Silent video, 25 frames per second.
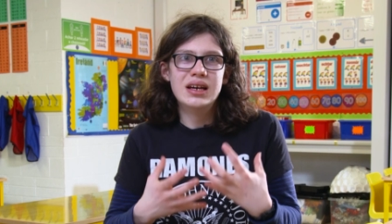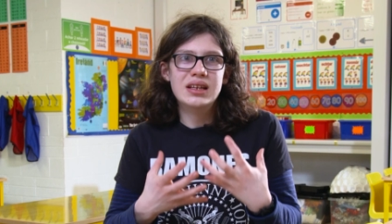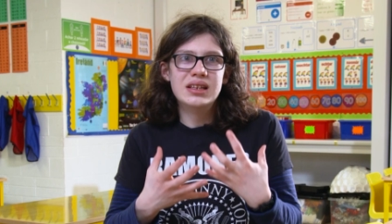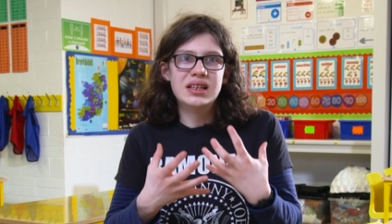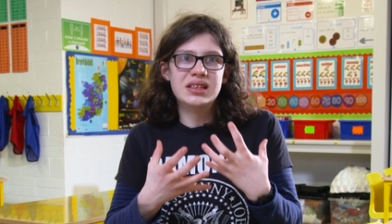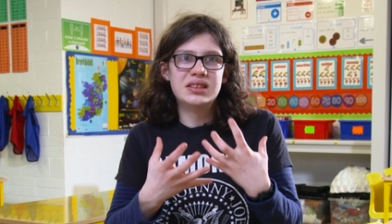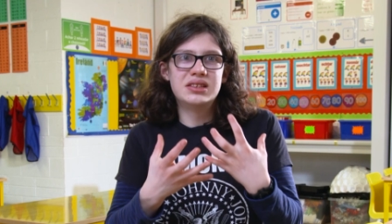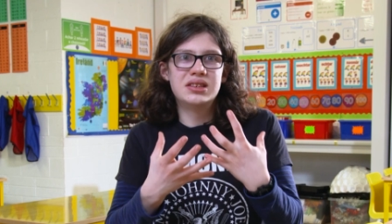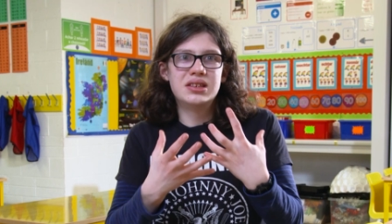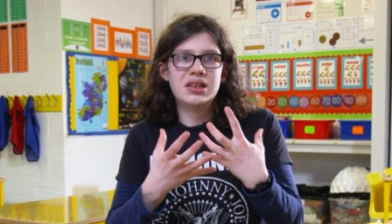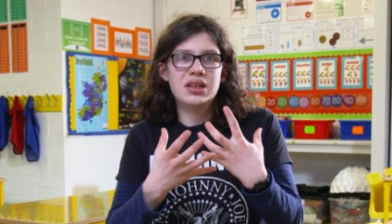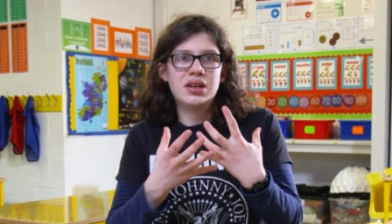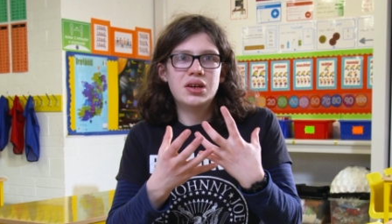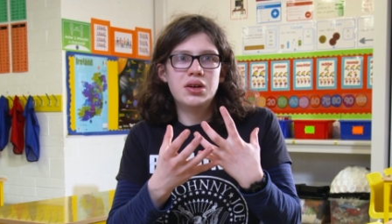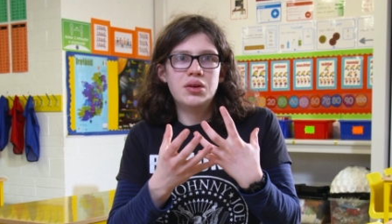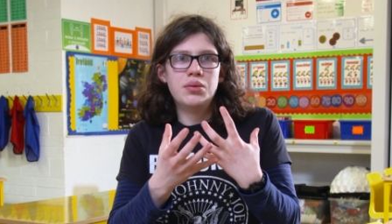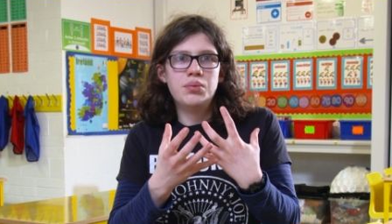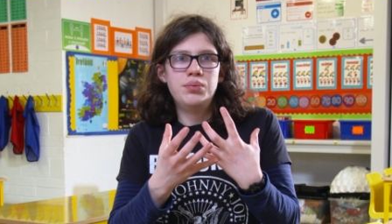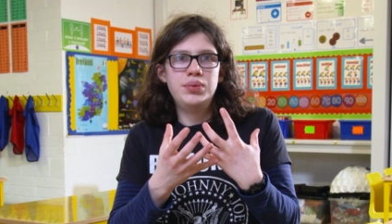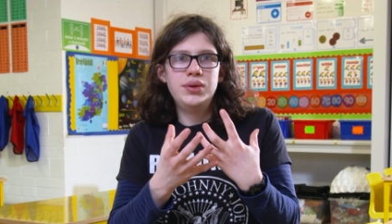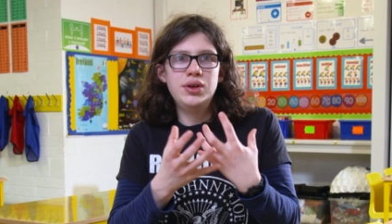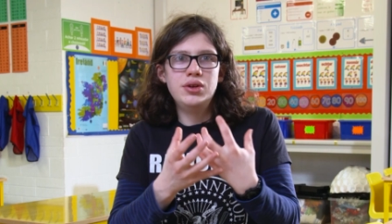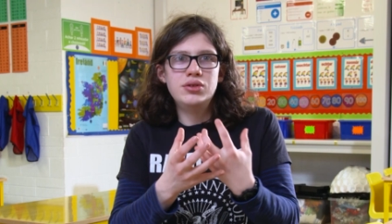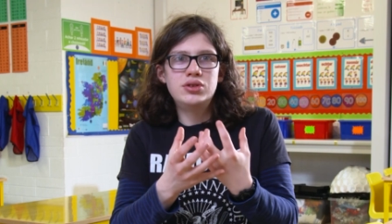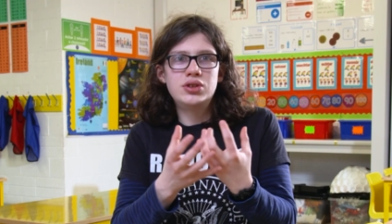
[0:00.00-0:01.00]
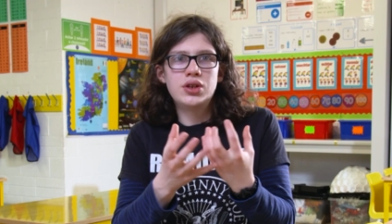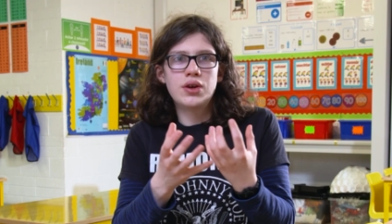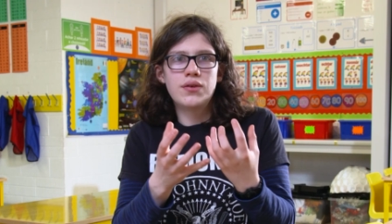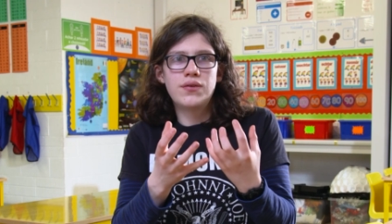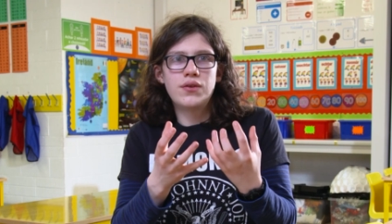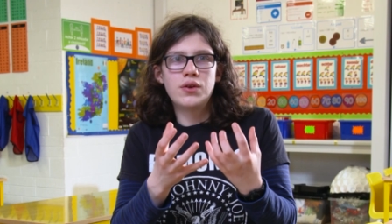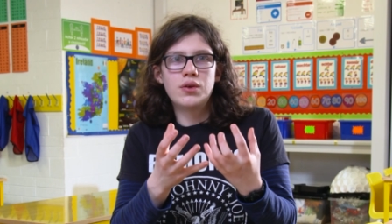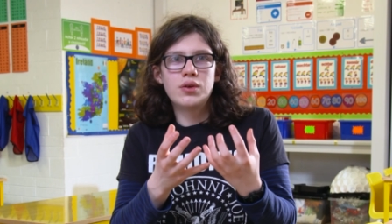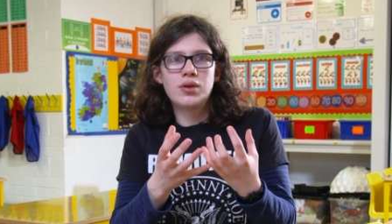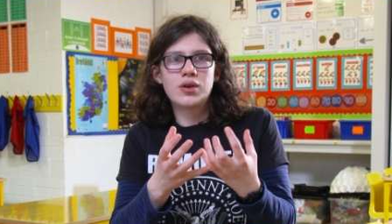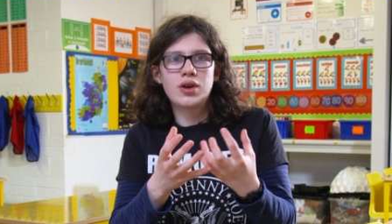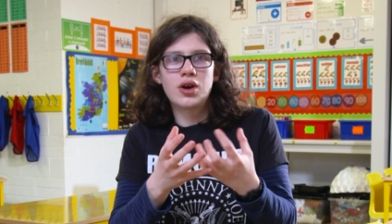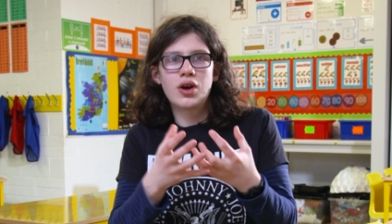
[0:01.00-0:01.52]
This
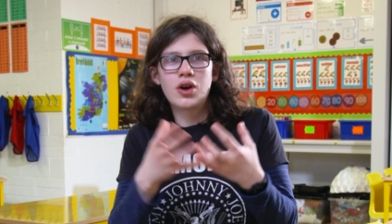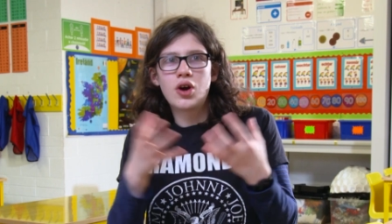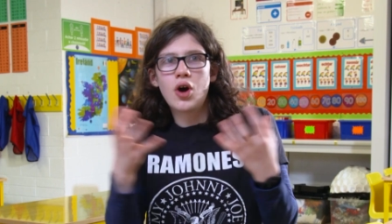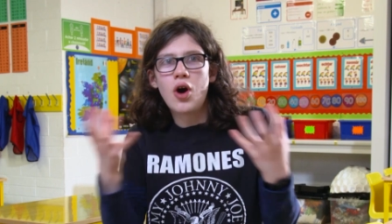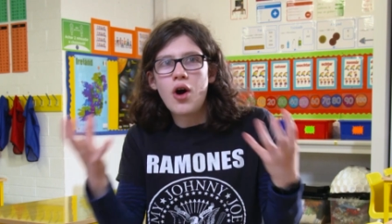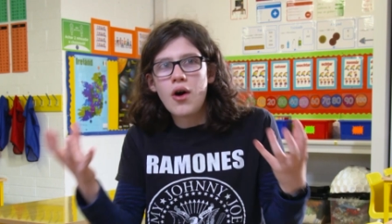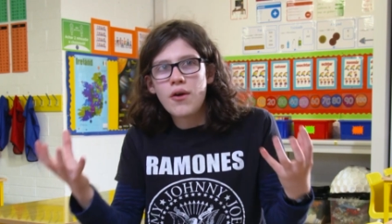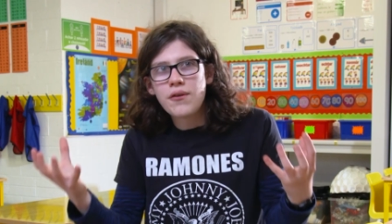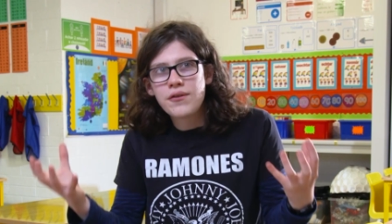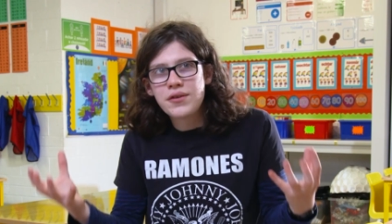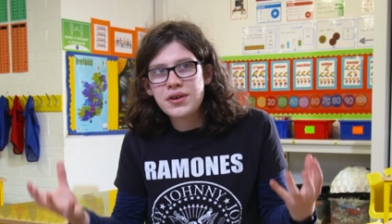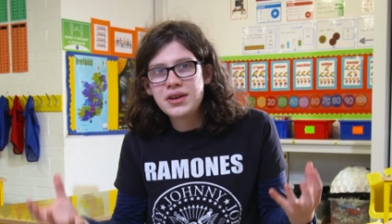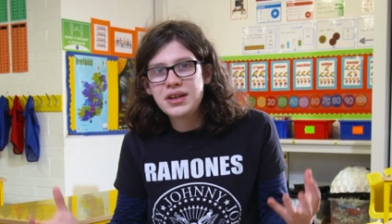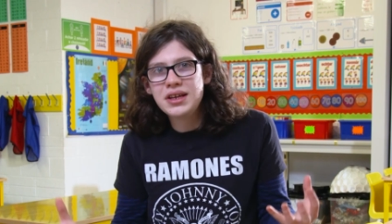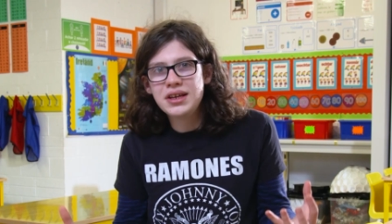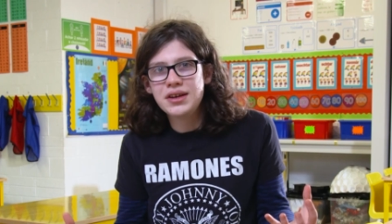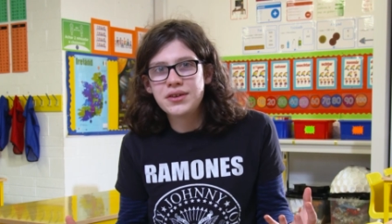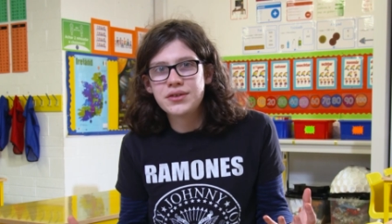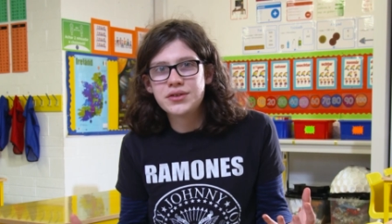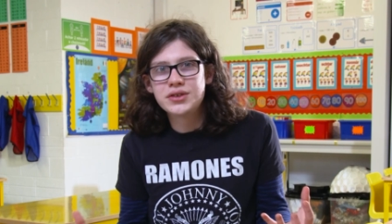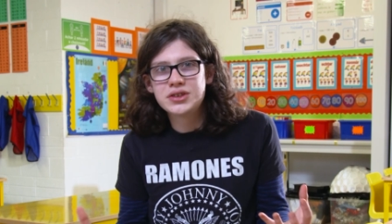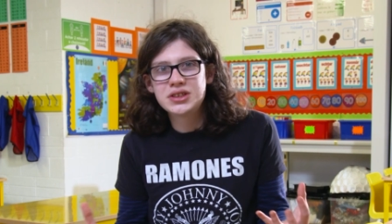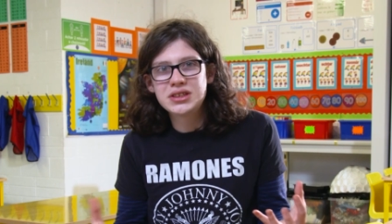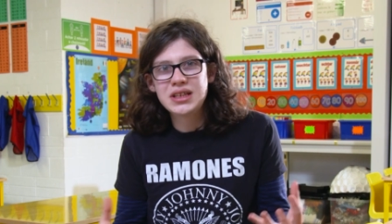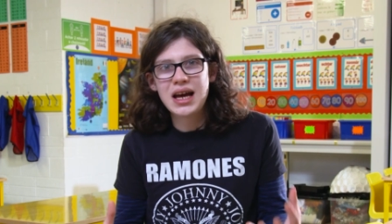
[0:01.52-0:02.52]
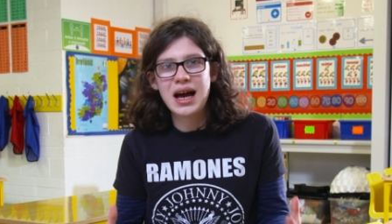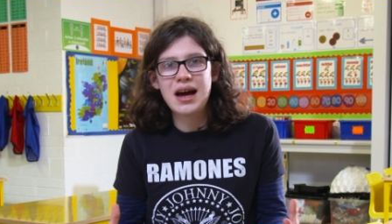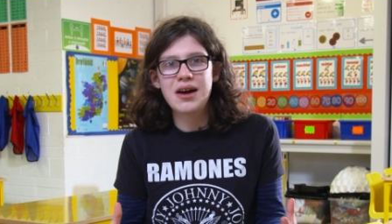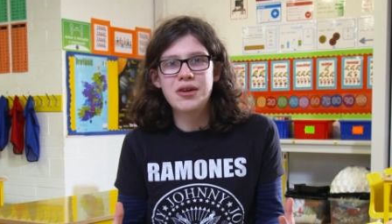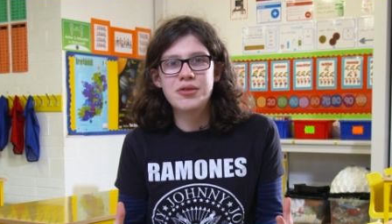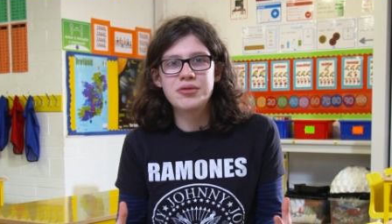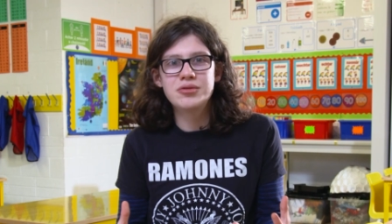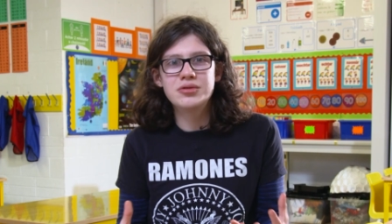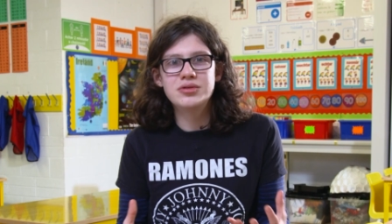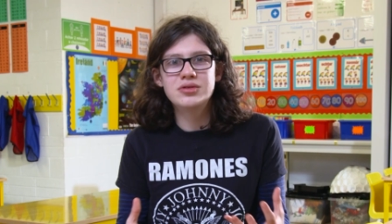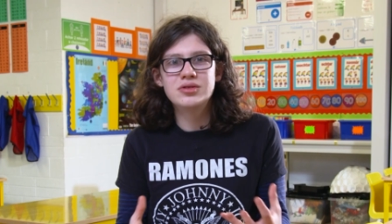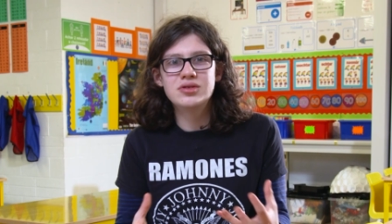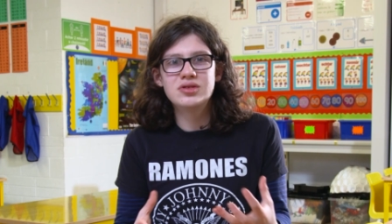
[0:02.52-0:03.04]
beautiful cacophony of
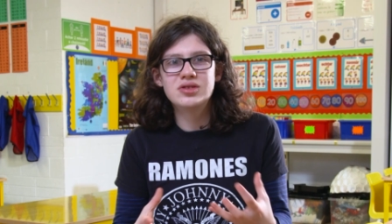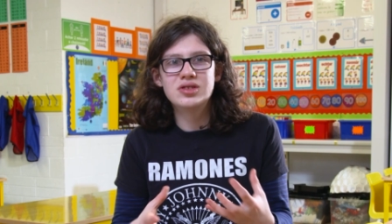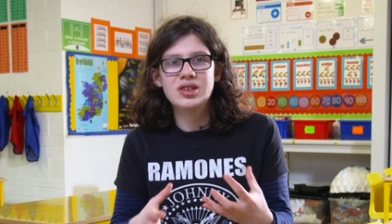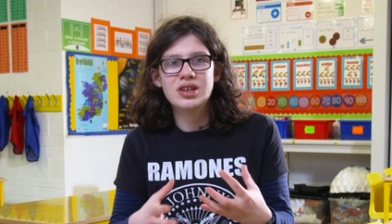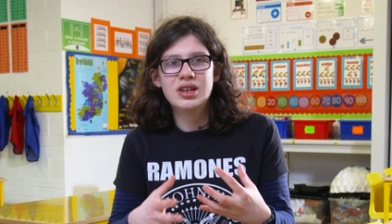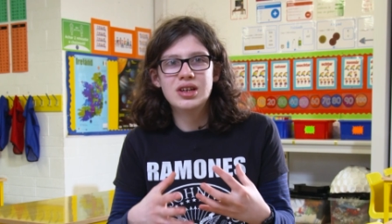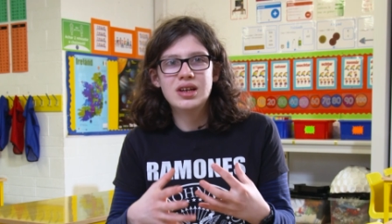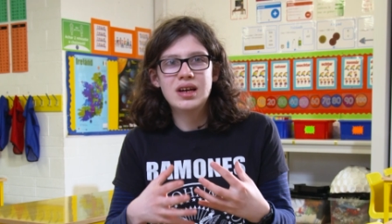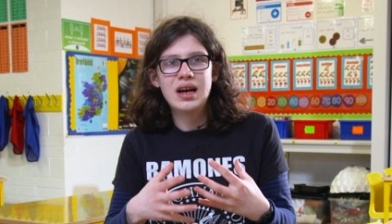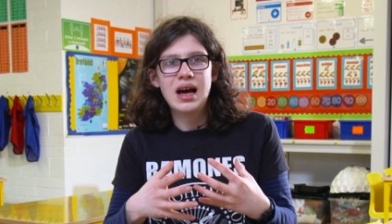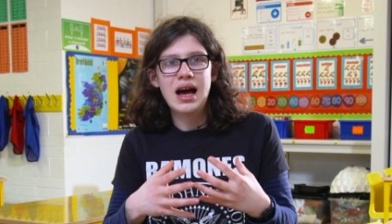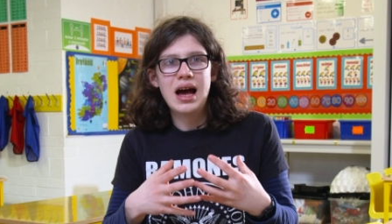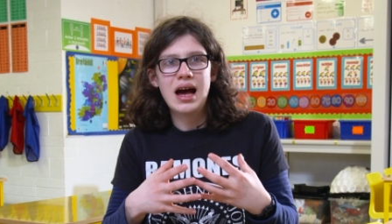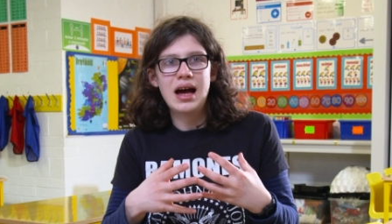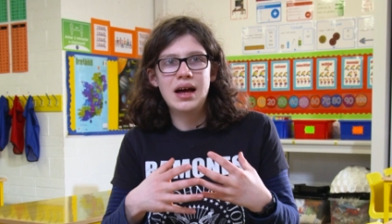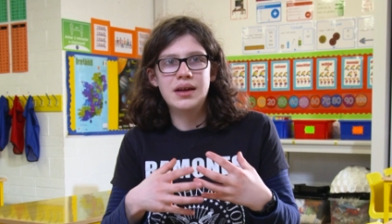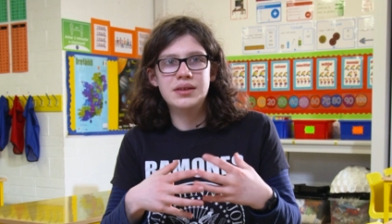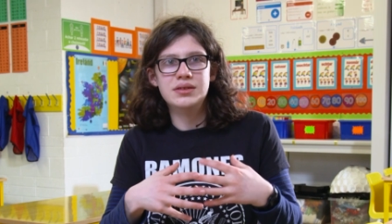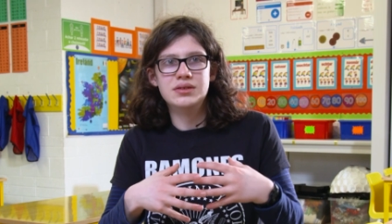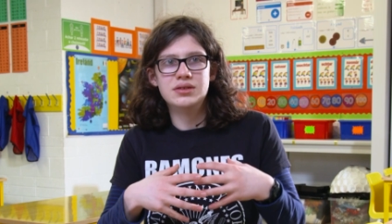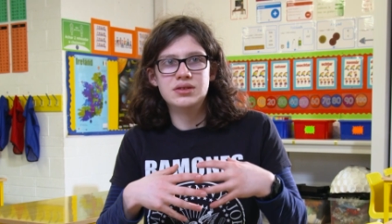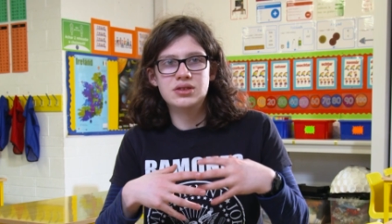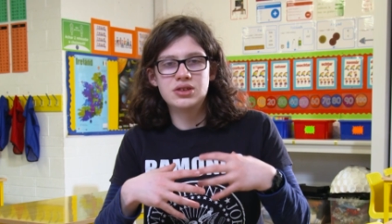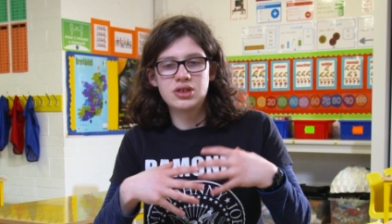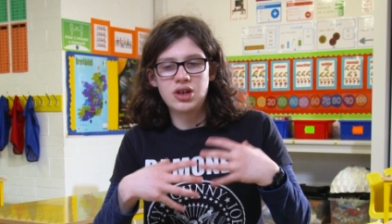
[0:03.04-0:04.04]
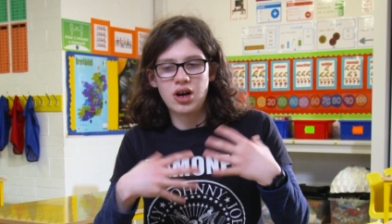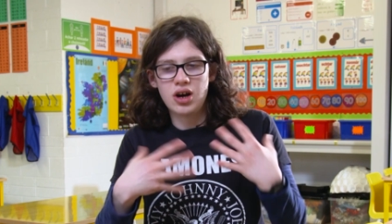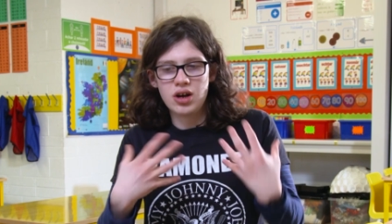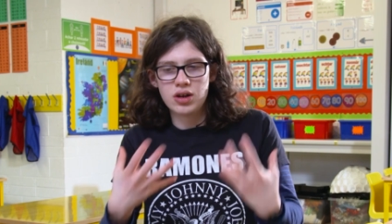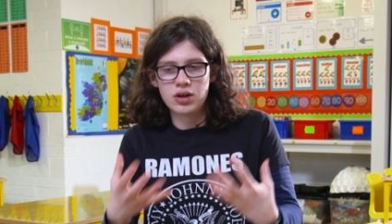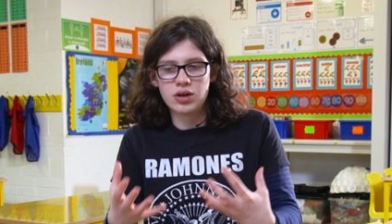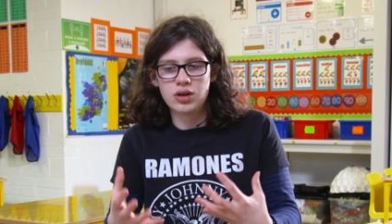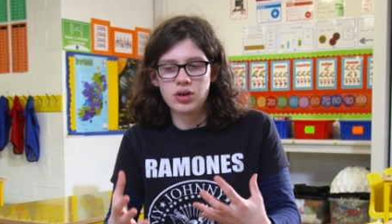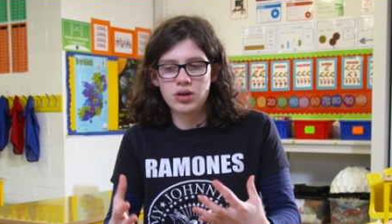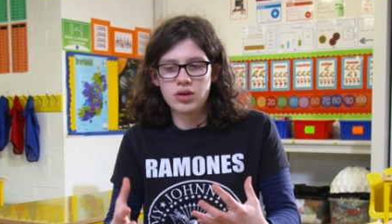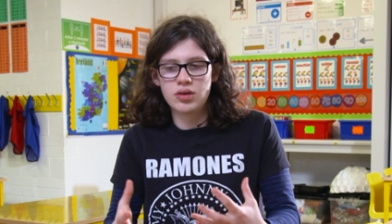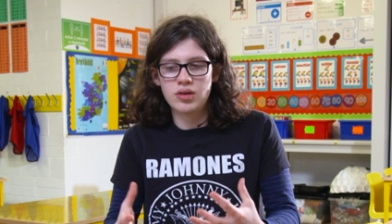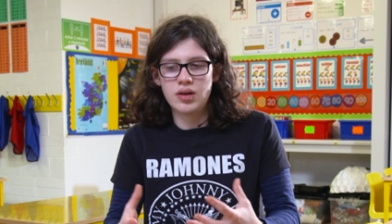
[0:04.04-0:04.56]
sound, and
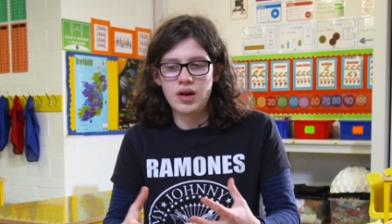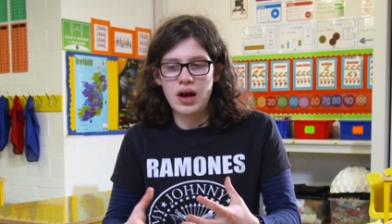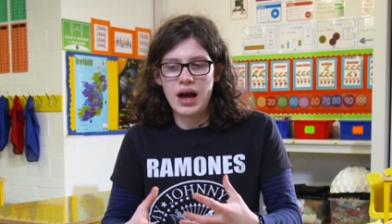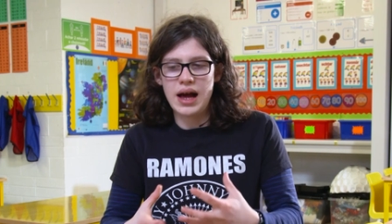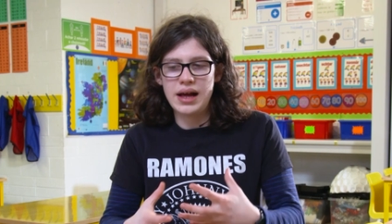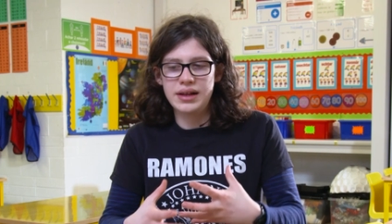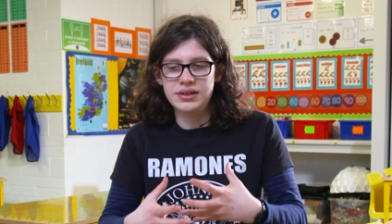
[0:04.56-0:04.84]
color,